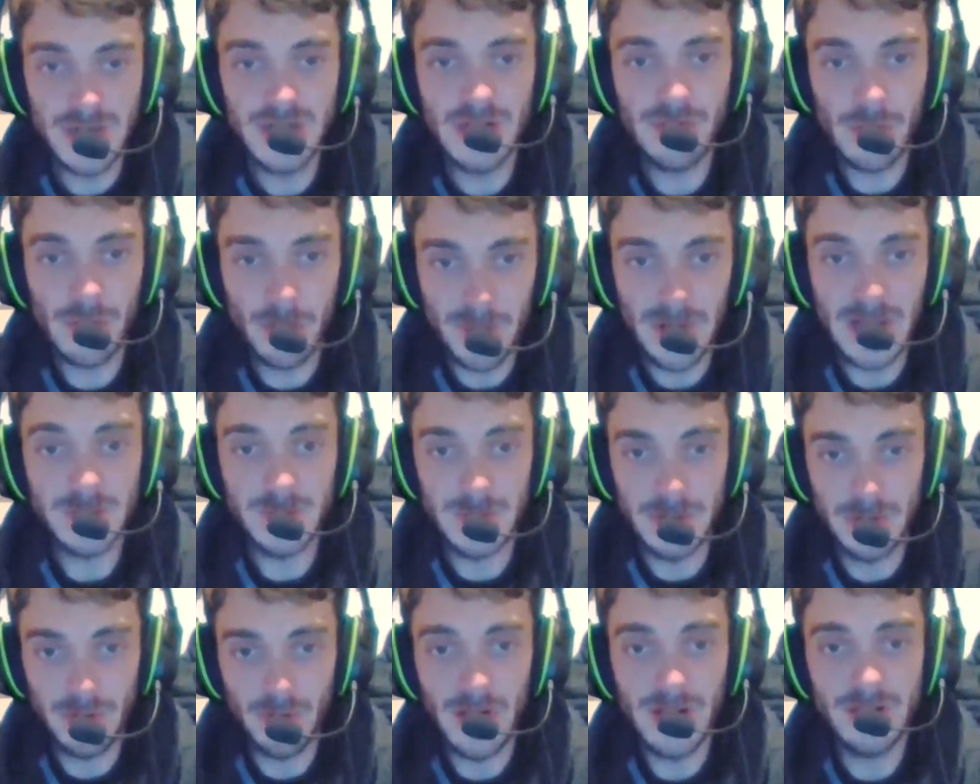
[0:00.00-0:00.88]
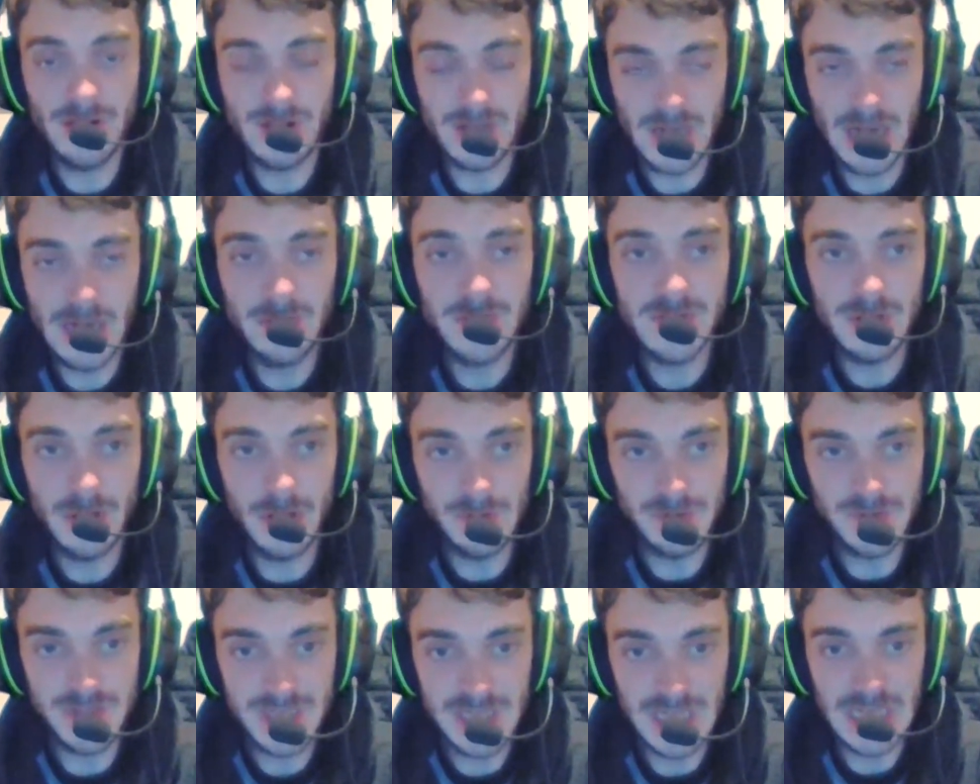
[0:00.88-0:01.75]
League Rugby has been great. The games that
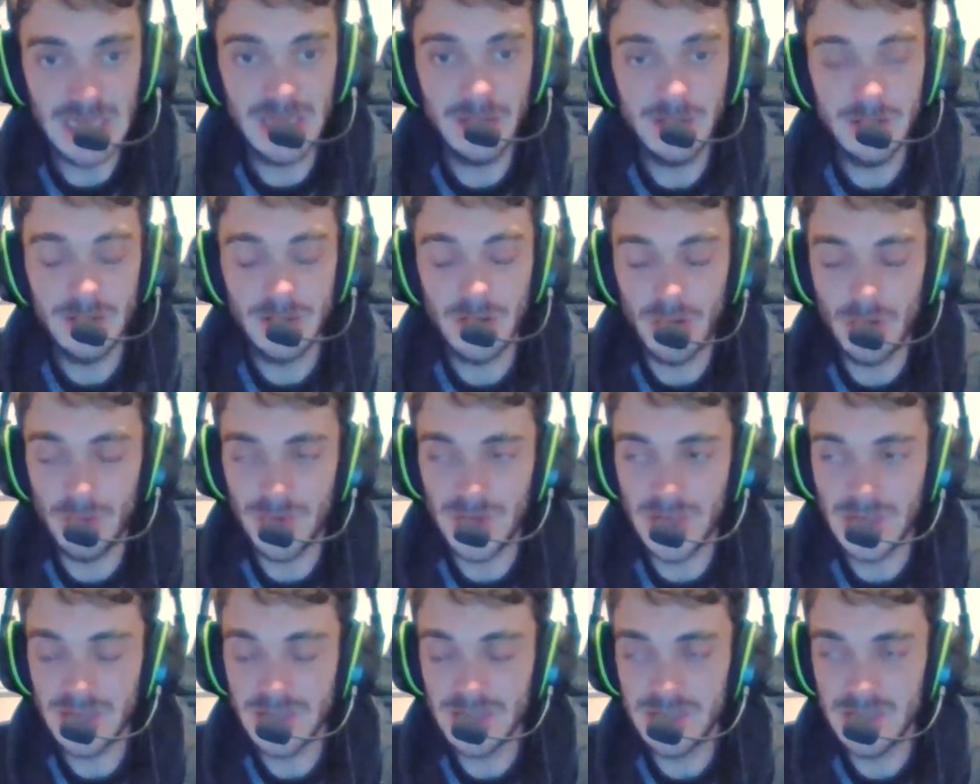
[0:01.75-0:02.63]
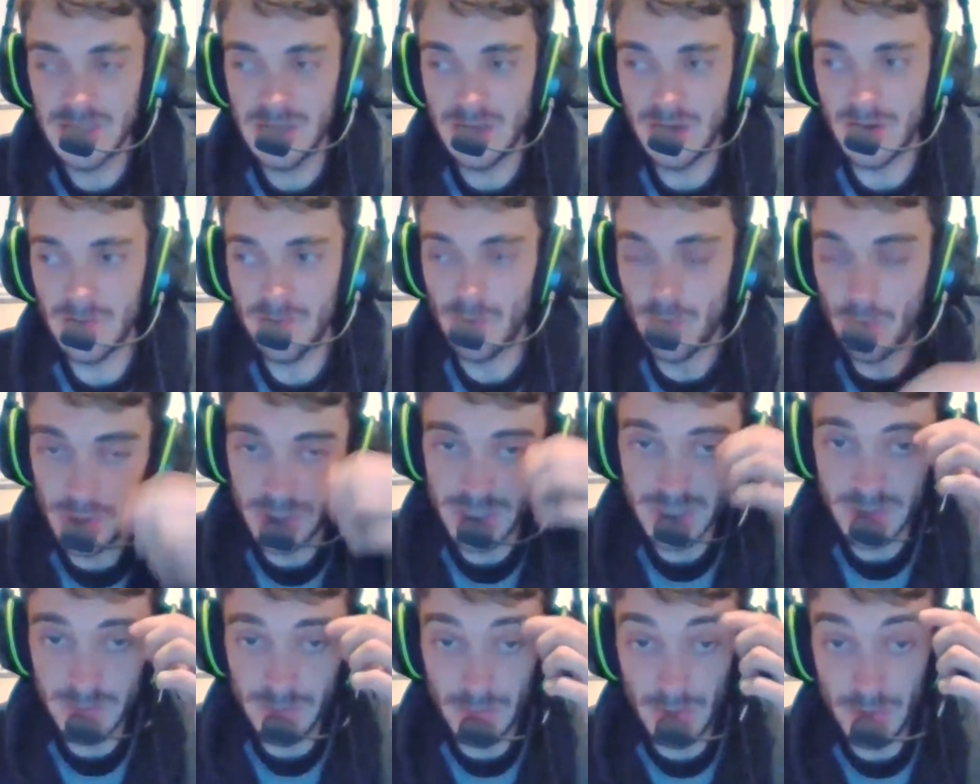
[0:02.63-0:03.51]
I've seen on the internet, I've
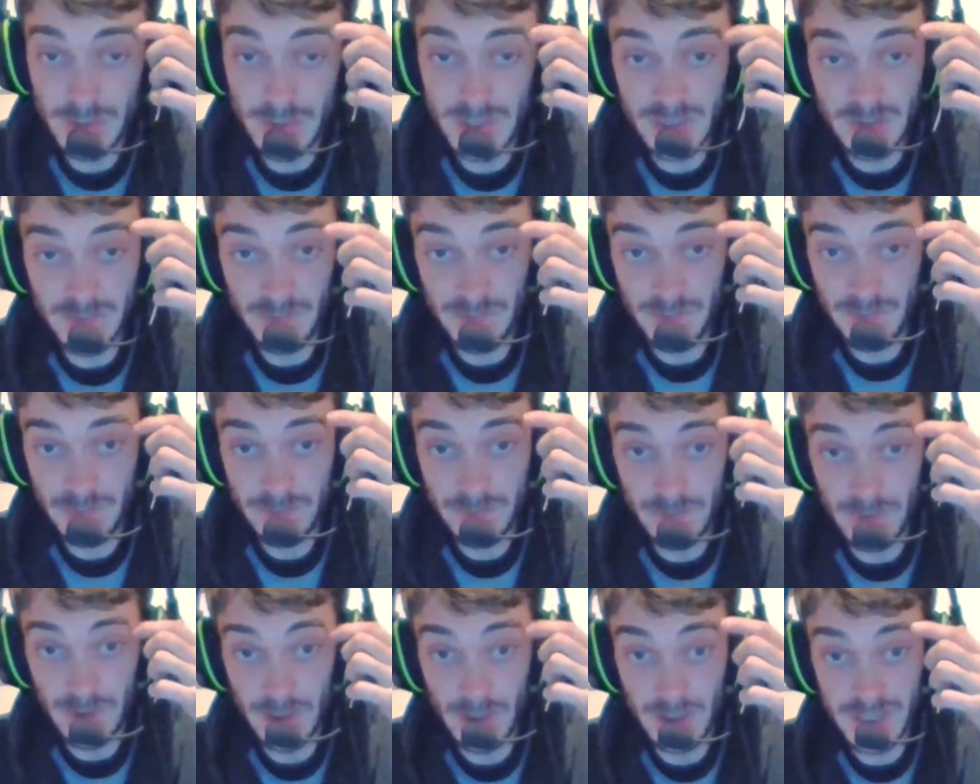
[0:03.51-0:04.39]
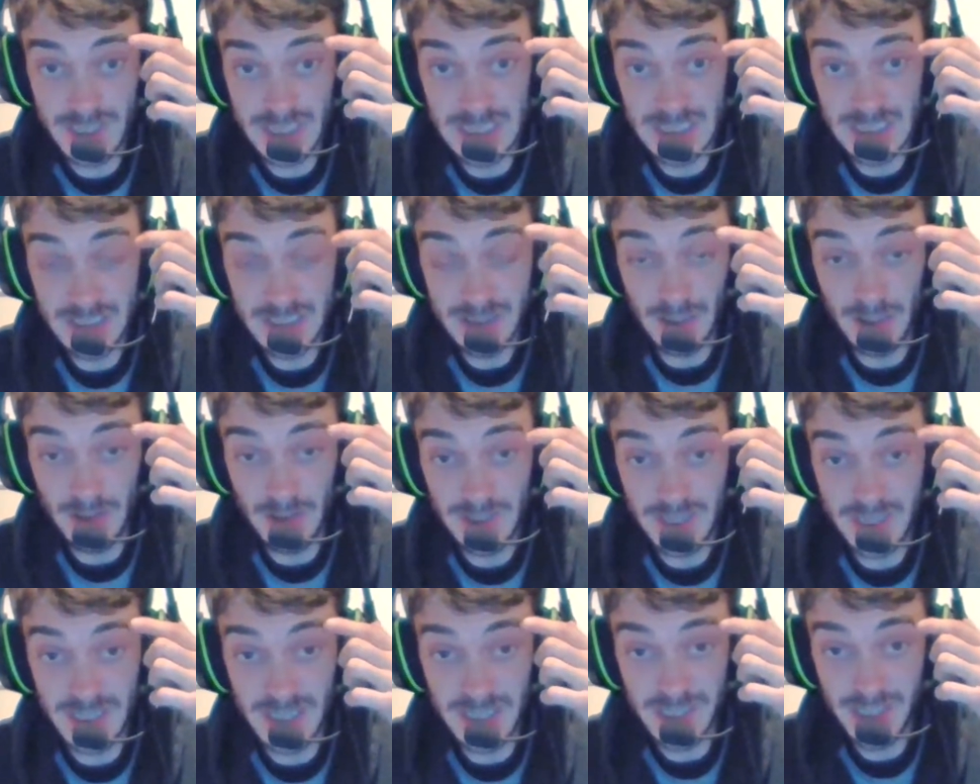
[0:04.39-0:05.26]
watched most of last season.
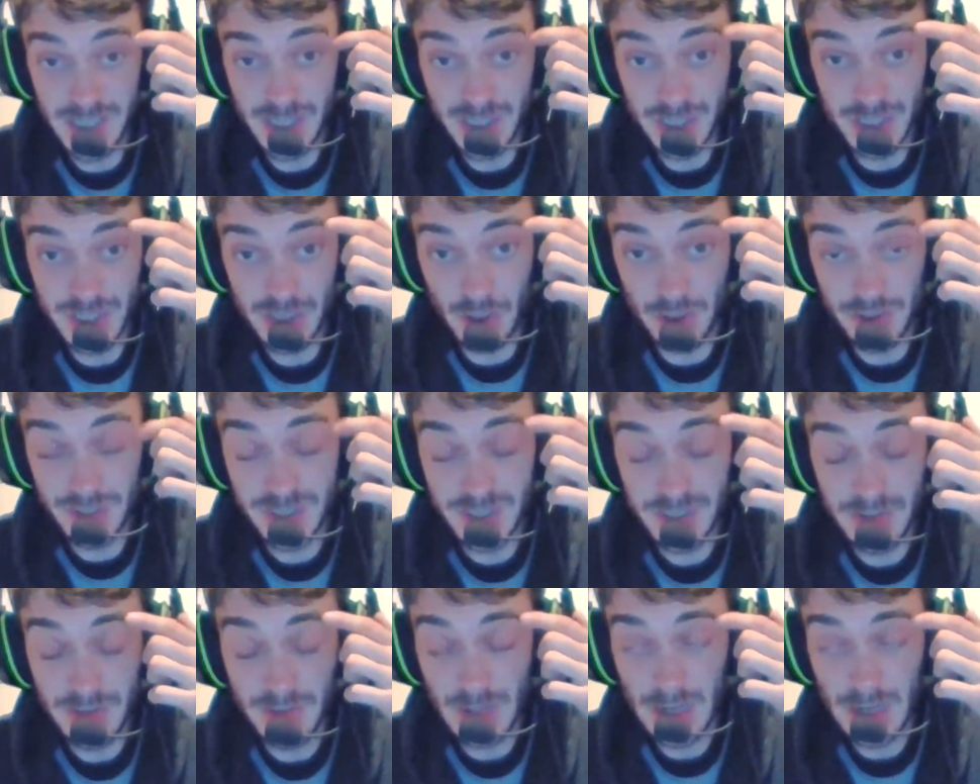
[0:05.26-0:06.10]
This season's just gone.